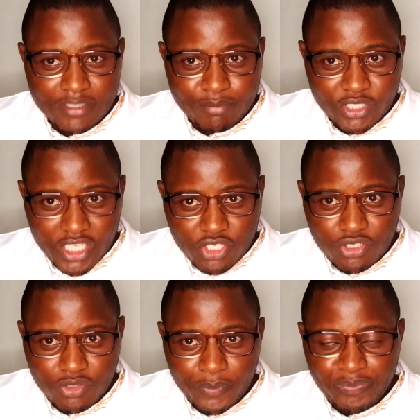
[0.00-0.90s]

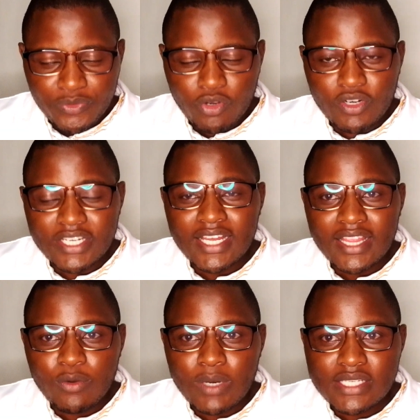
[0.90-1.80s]
potential. Or in
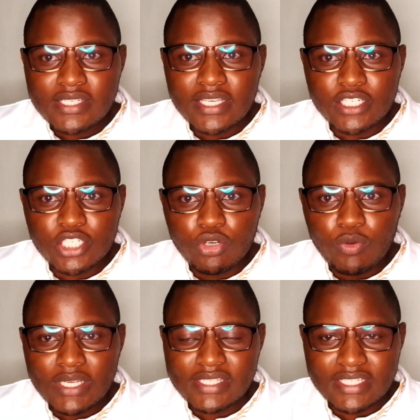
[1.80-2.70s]
other ones, it
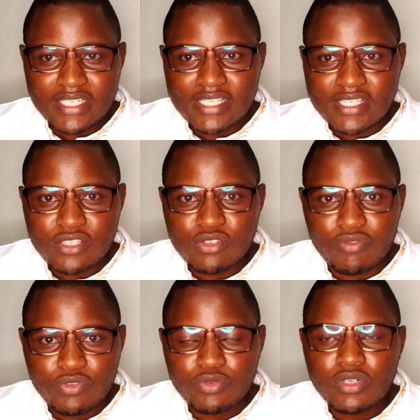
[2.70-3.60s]
lowers the chances
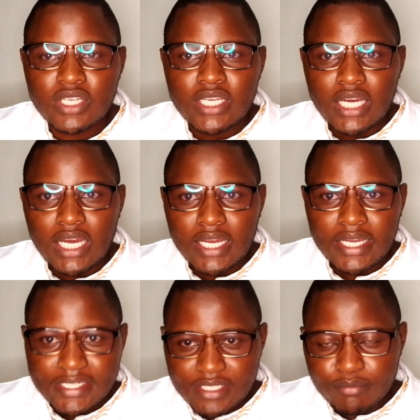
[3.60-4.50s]
of you
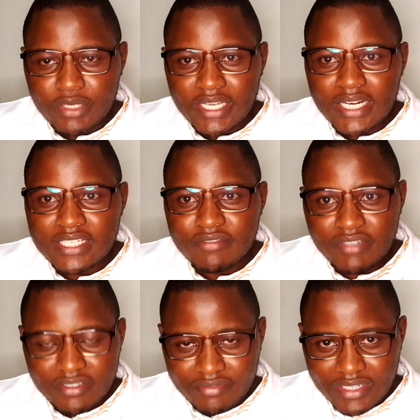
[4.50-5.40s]
getting pregnant
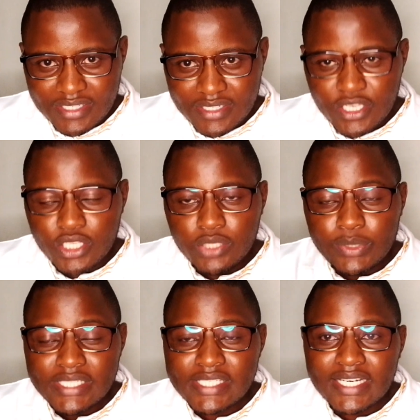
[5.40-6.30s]
very fast. You
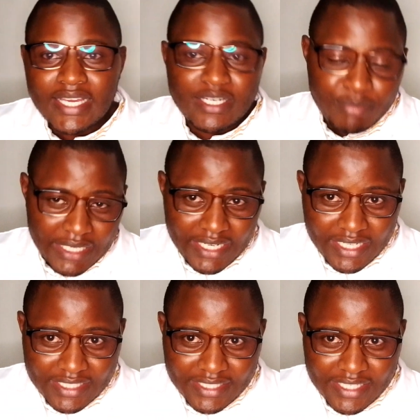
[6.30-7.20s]
will still get
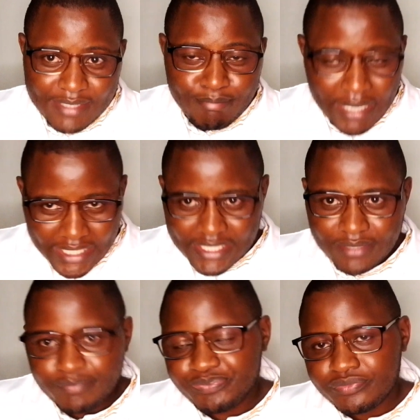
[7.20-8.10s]
pregnant, yes, but
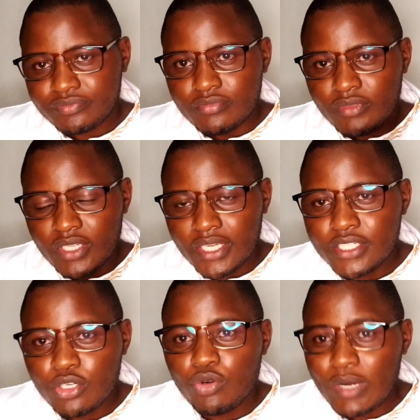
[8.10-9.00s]

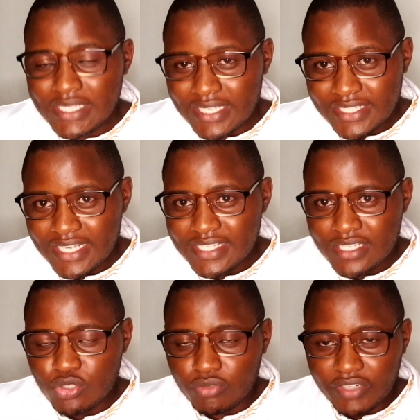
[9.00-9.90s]
it lowers the
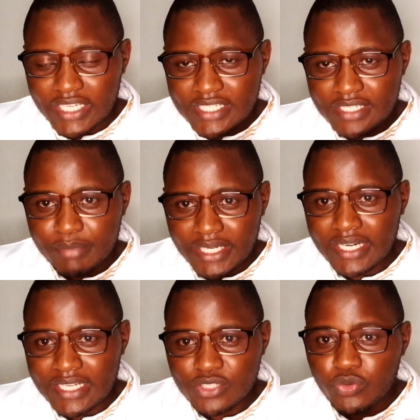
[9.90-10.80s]
chances of getting
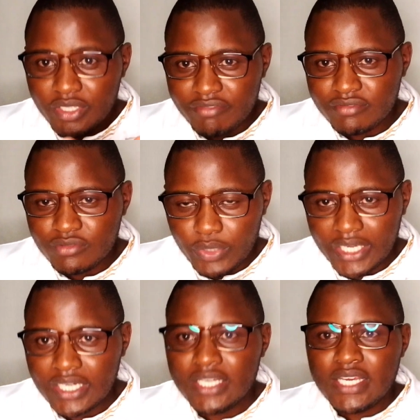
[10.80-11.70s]
pregnant
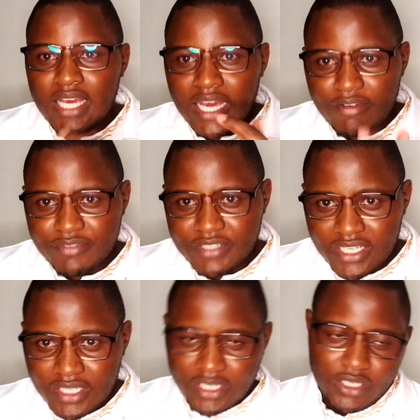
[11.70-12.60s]
quick
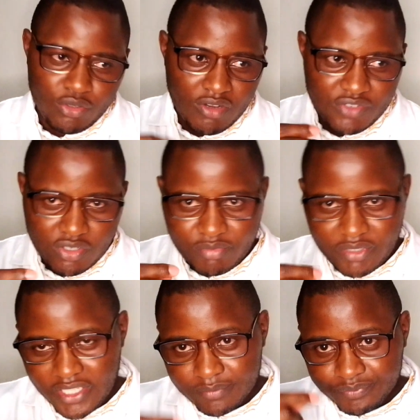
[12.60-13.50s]
after you have
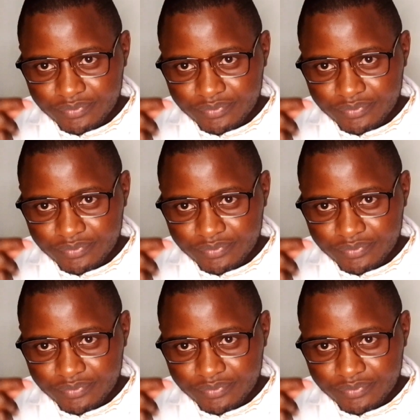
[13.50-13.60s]
stopped the